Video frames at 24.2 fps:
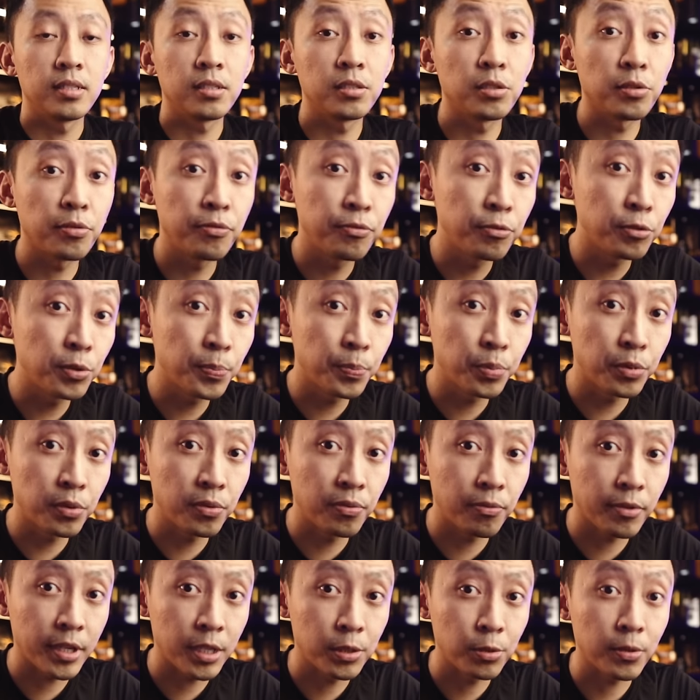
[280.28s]
Now the
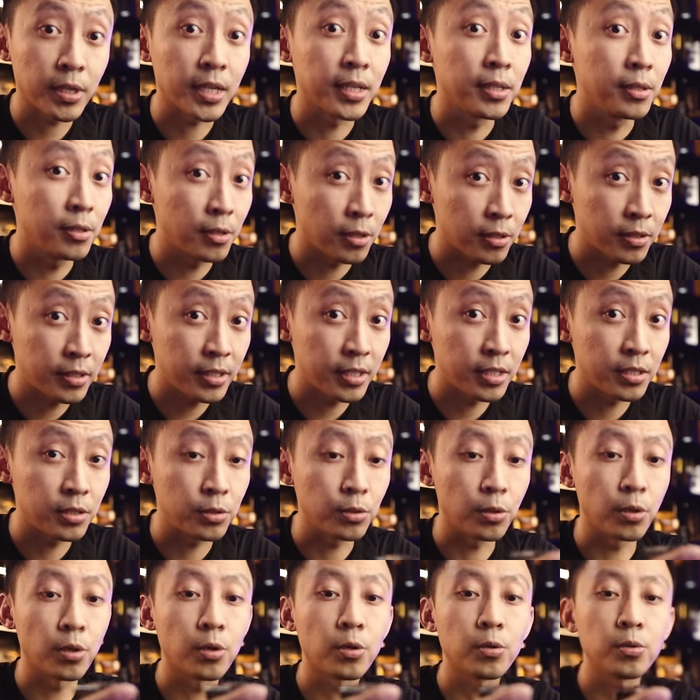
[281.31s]
foolproof way to unlock it is
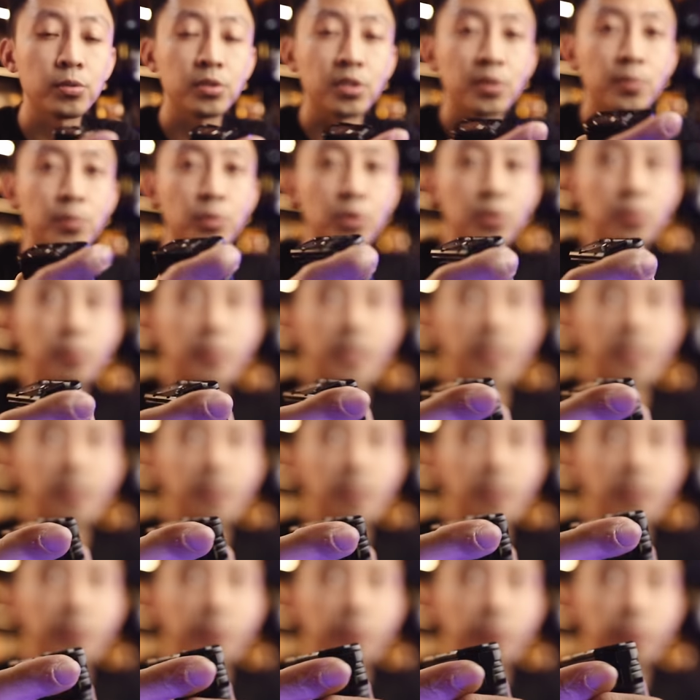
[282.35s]
to hold the mode
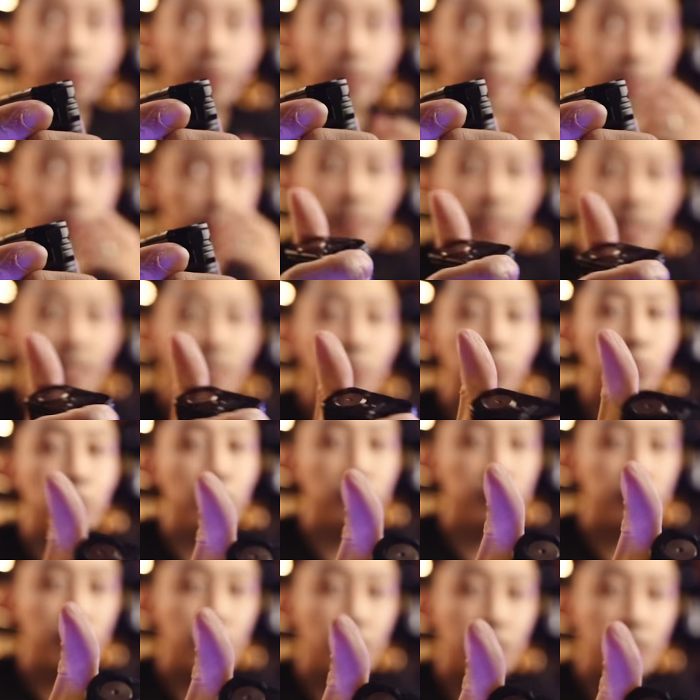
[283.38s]
button in front, then
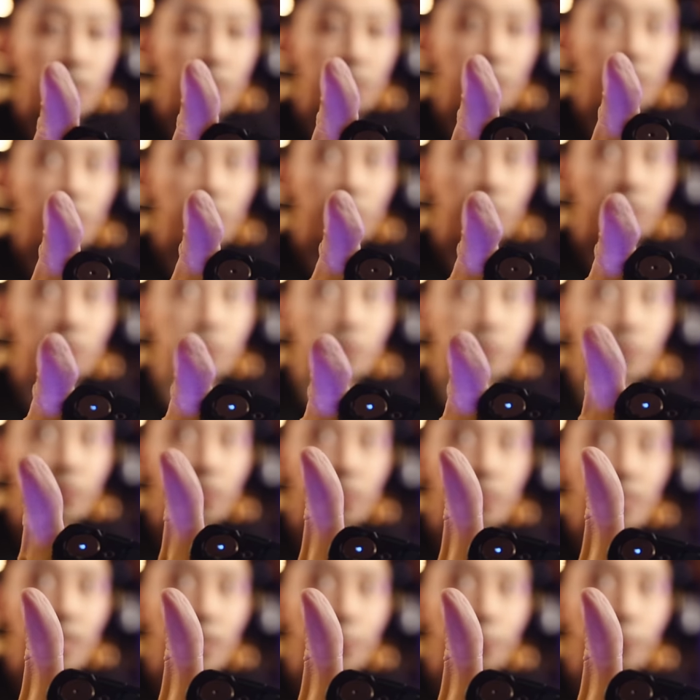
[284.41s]
move the lockout lever with your
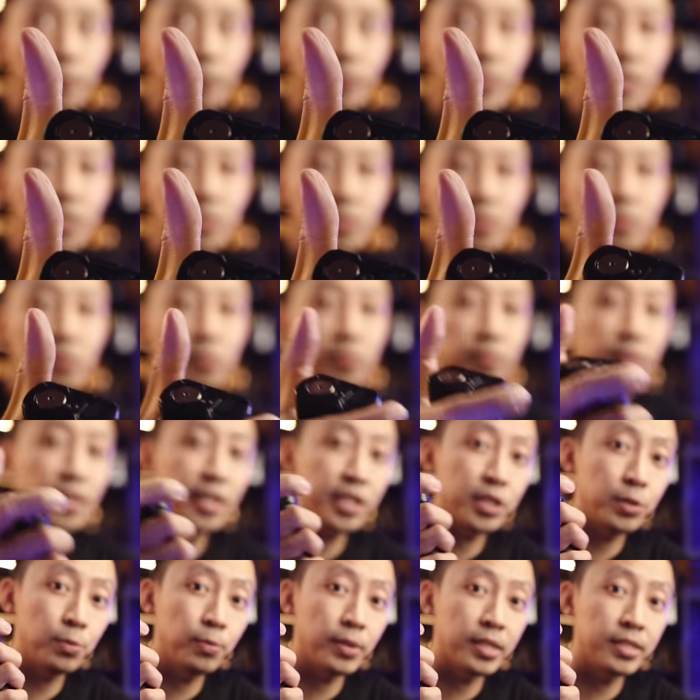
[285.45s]
thumb. It's gonna
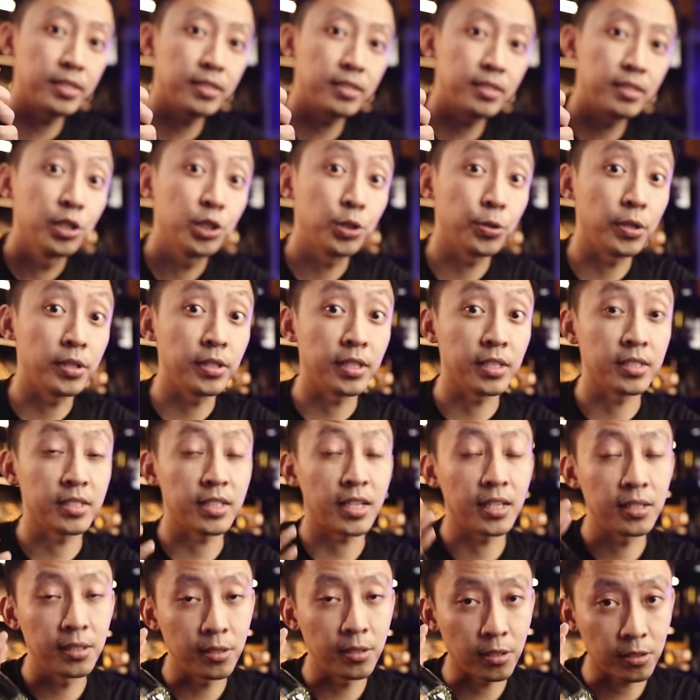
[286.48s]
flash once, showing that it's
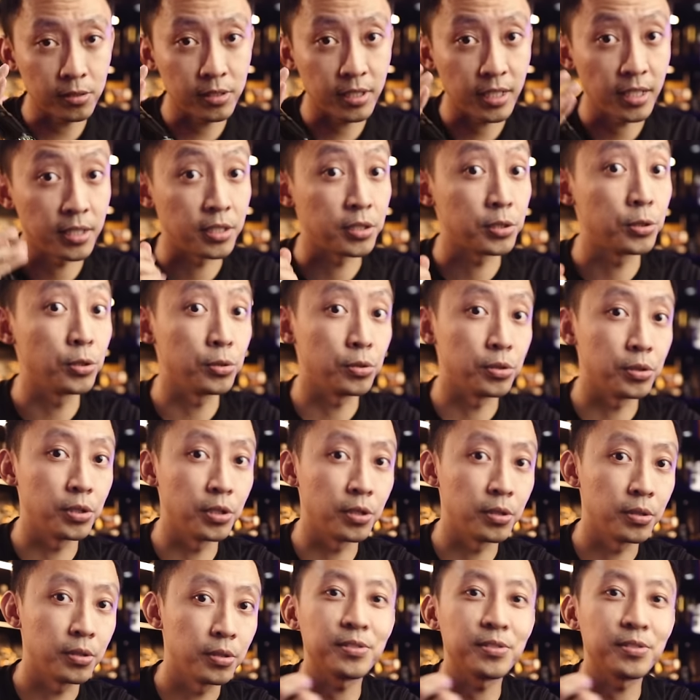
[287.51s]
unlocked and it's good to go.